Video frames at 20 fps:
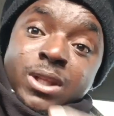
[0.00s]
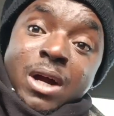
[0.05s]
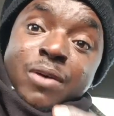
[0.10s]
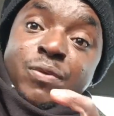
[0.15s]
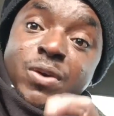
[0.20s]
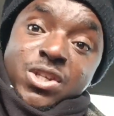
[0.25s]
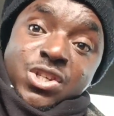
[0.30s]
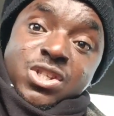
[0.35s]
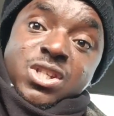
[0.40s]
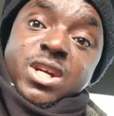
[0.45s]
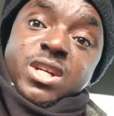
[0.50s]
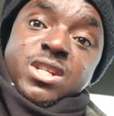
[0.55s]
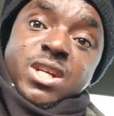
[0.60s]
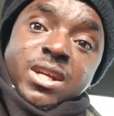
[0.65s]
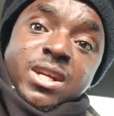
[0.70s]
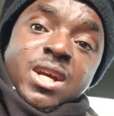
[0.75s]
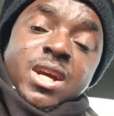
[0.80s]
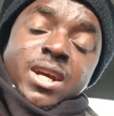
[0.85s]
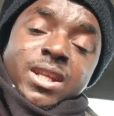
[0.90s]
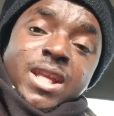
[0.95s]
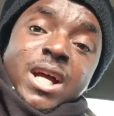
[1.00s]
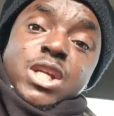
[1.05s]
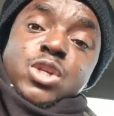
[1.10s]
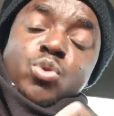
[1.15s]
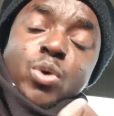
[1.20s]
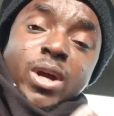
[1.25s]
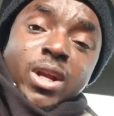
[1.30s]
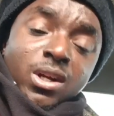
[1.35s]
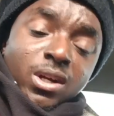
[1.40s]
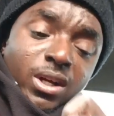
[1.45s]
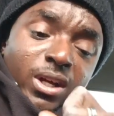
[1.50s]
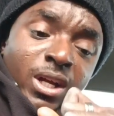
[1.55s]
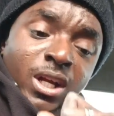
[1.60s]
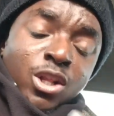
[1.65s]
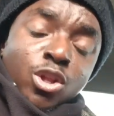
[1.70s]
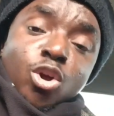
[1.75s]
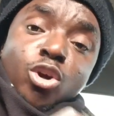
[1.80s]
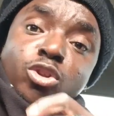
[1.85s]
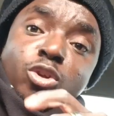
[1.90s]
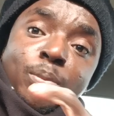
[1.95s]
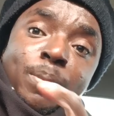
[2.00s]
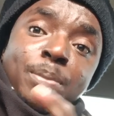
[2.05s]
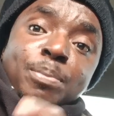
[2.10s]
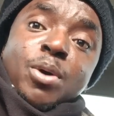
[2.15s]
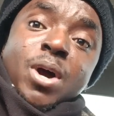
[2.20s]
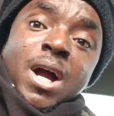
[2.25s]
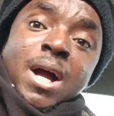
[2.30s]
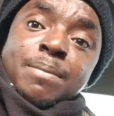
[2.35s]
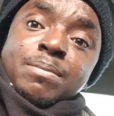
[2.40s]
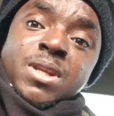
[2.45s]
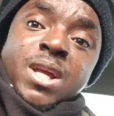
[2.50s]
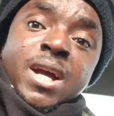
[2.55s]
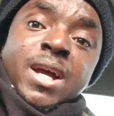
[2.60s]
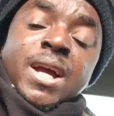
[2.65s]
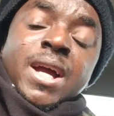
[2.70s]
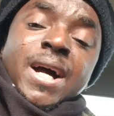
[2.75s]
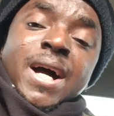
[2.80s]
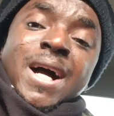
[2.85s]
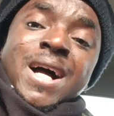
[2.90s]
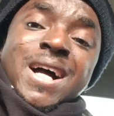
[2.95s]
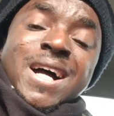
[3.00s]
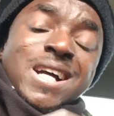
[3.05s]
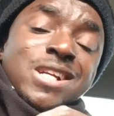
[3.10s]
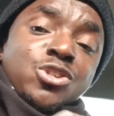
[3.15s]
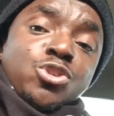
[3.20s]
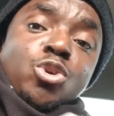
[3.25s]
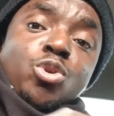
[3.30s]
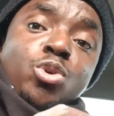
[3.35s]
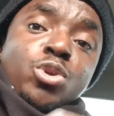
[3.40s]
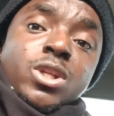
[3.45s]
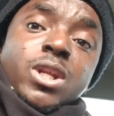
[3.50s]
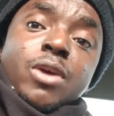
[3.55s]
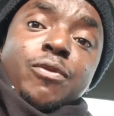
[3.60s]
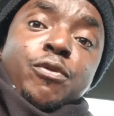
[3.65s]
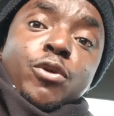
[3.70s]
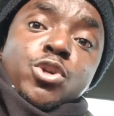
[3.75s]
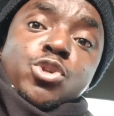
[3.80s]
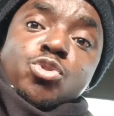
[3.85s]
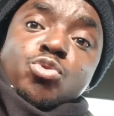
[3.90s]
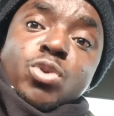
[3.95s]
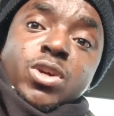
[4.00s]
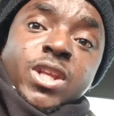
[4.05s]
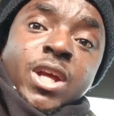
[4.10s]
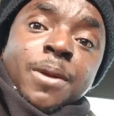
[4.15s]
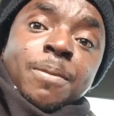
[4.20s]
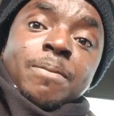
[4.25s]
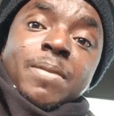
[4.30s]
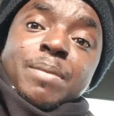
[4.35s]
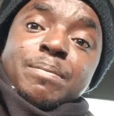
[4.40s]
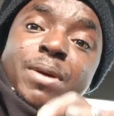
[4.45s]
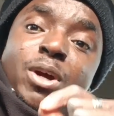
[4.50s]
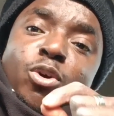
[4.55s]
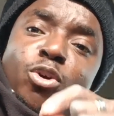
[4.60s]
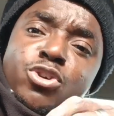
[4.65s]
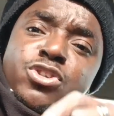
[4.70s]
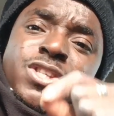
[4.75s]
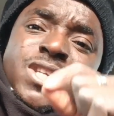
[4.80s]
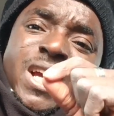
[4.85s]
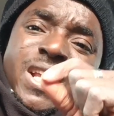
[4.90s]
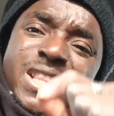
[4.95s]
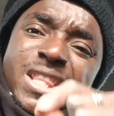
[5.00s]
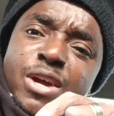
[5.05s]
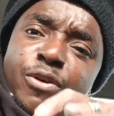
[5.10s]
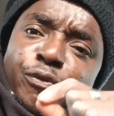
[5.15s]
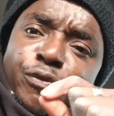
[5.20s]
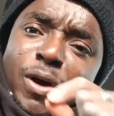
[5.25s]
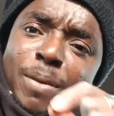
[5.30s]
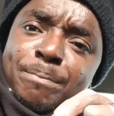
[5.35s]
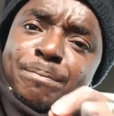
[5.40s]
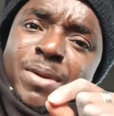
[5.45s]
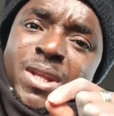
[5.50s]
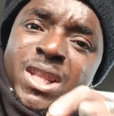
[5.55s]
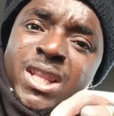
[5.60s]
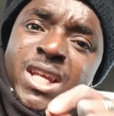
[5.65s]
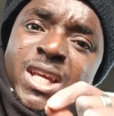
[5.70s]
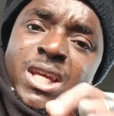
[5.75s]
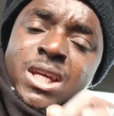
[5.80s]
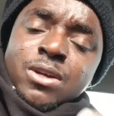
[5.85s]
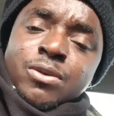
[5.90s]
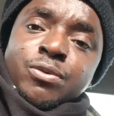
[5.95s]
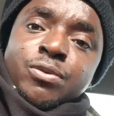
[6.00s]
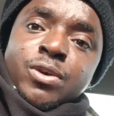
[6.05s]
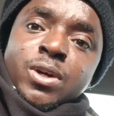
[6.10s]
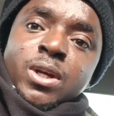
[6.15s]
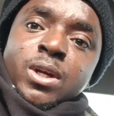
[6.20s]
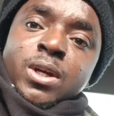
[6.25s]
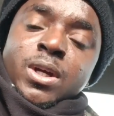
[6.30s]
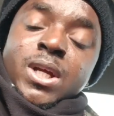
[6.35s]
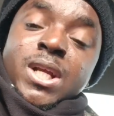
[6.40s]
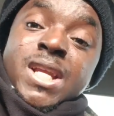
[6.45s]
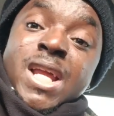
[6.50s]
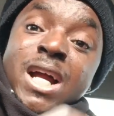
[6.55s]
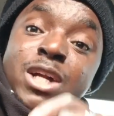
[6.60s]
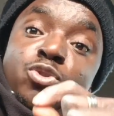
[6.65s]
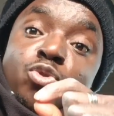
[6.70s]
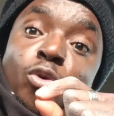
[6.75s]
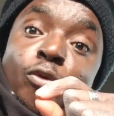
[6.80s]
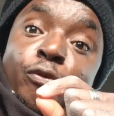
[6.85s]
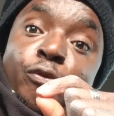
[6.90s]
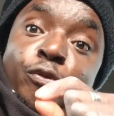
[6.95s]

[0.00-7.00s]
devastated. That's why a lot of people up there are absolutely frustrated because they never believe that you're